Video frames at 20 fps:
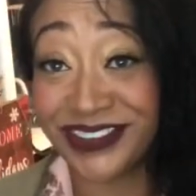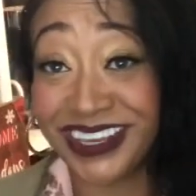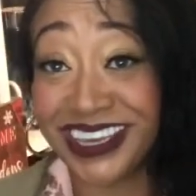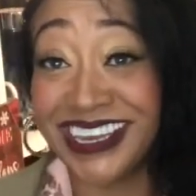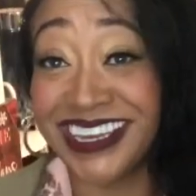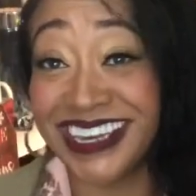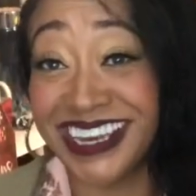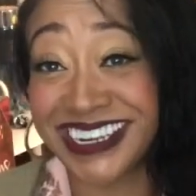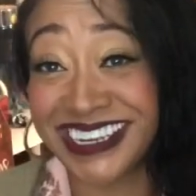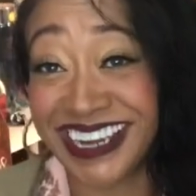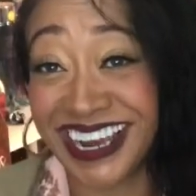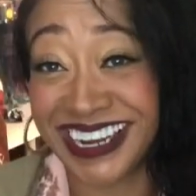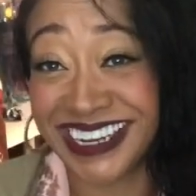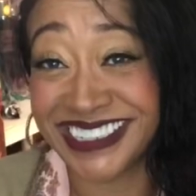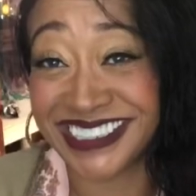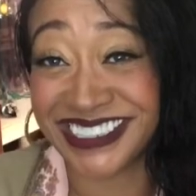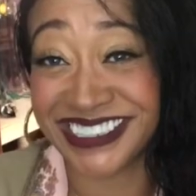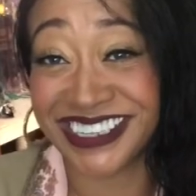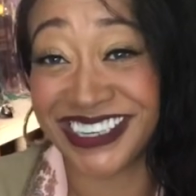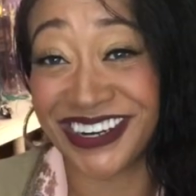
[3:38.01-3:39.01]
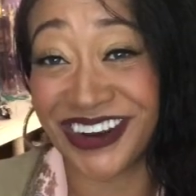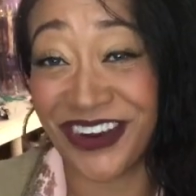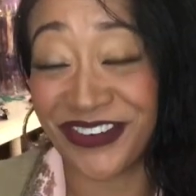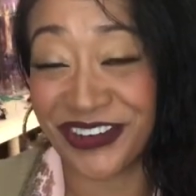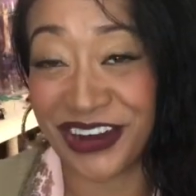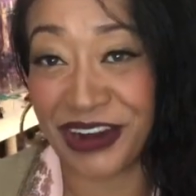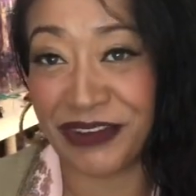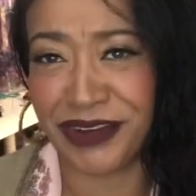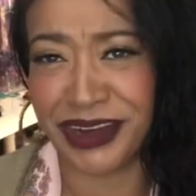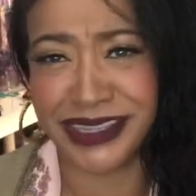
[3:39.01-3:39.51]
Kind of took it
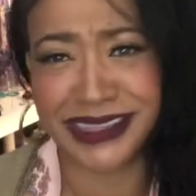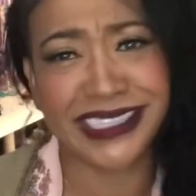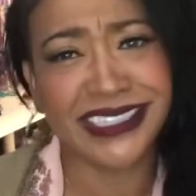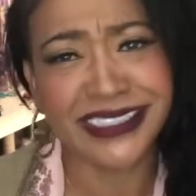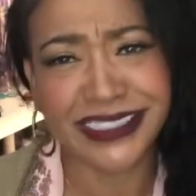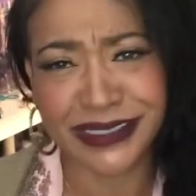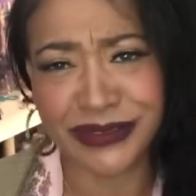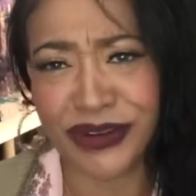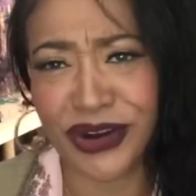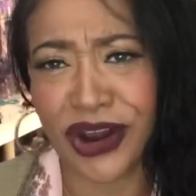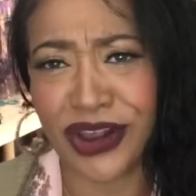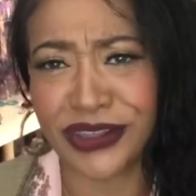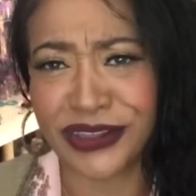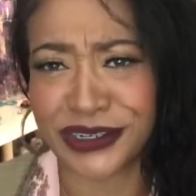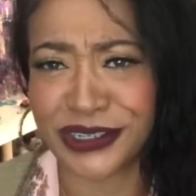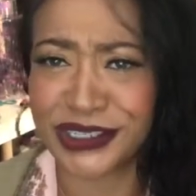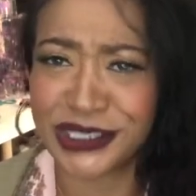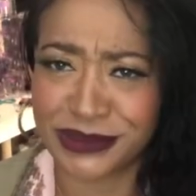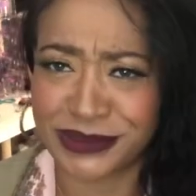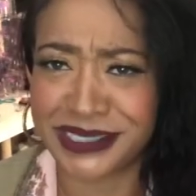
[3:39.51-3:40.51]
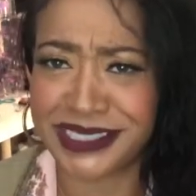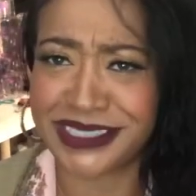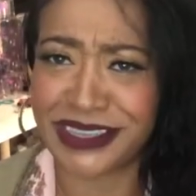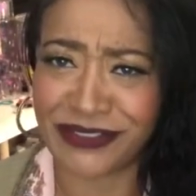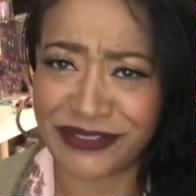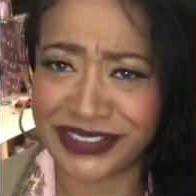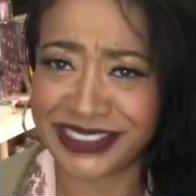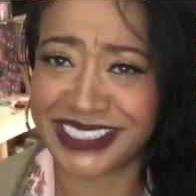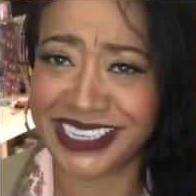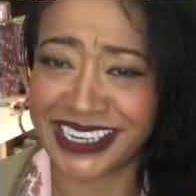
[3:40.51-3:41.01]
over. I'm like, this is where all the Christmas
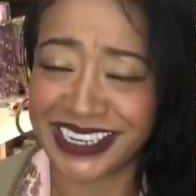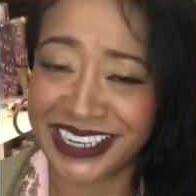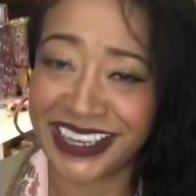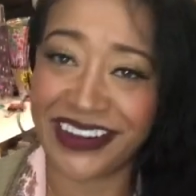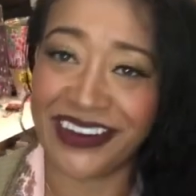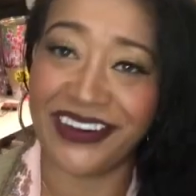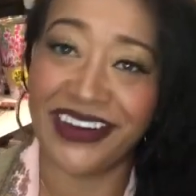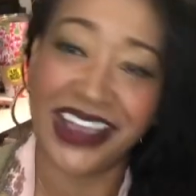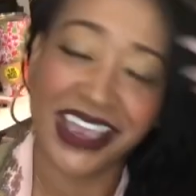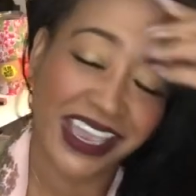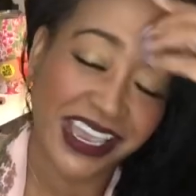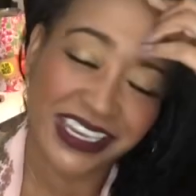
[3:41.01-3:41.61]
stuff is gonna go.